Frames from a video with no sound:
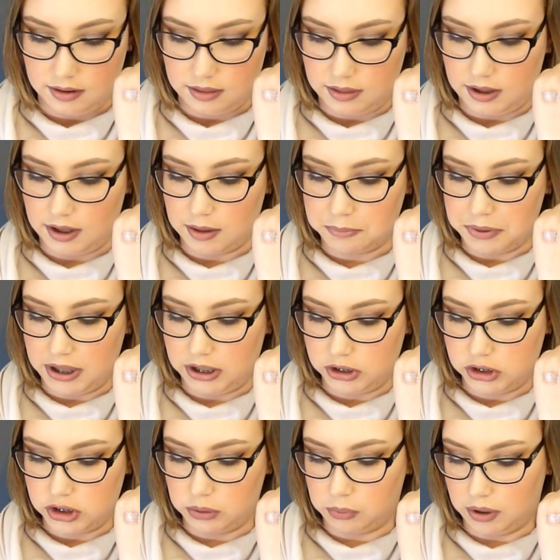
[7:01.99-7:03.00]
The
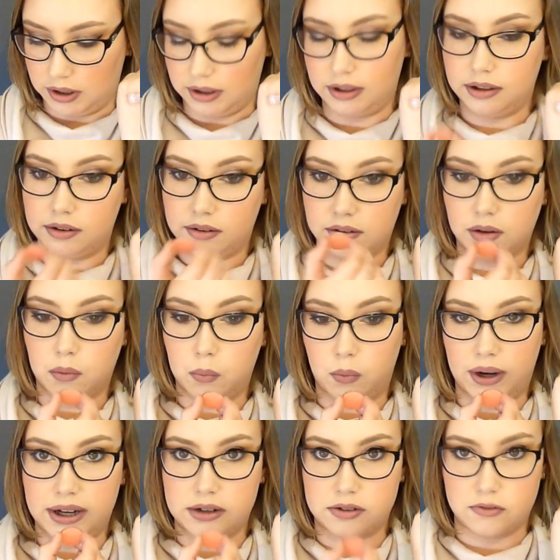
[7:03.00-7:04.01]
peachy one is
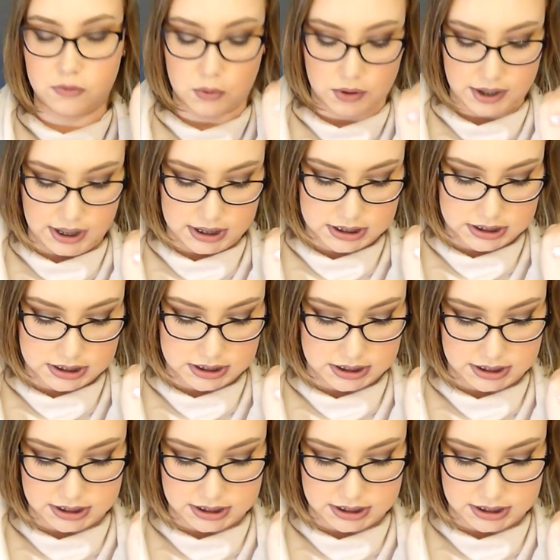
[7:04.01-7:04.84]
Wait For It.